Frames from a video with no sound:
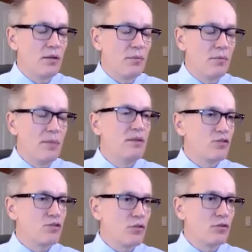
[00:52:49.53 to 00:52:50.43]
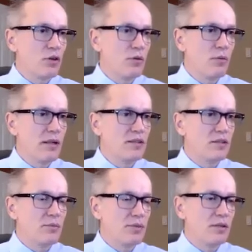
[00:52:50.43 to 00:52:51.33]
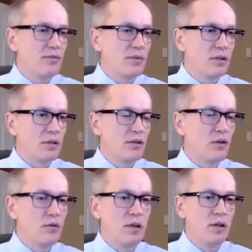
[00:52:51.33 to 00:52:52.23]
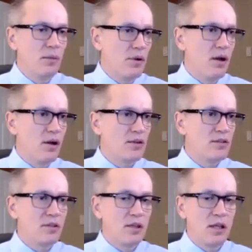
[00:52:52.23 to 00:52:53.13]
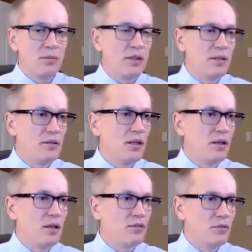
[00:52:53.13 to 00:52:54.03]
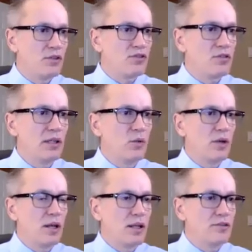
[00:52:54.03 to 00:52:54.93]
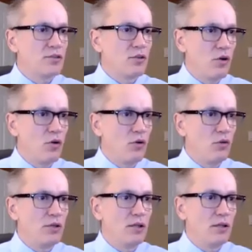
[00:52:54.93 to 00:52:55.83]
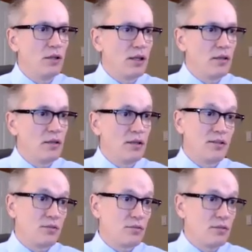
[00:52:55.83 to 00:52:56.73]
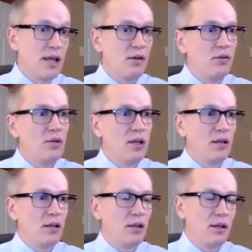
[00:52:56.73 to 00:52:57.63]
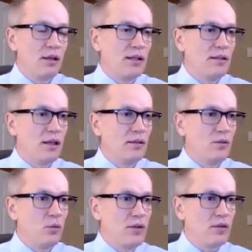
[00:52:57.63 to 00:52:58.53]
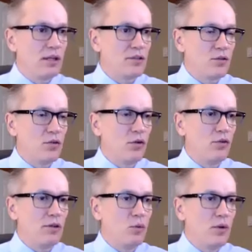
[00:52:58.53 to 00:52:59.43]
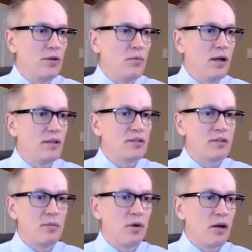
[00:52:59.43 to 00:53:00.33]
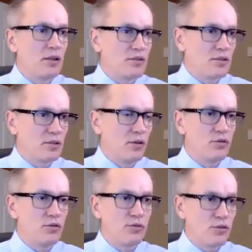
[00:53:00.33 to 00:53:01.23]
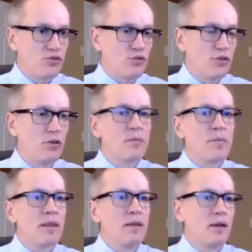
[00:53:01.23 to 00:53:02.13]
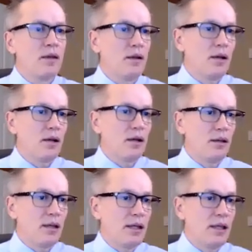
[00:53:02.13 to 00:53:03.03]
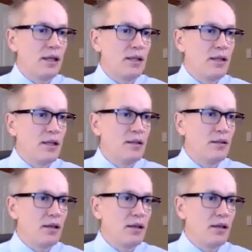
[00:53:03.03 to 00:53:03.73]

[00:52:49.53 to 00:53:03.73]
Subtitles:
maybe in the short term it might see a bit of a pause. I mean, traditionally when it gets cold, like it is now, and the weather gets colder in the winter months, the market slows for sure. And then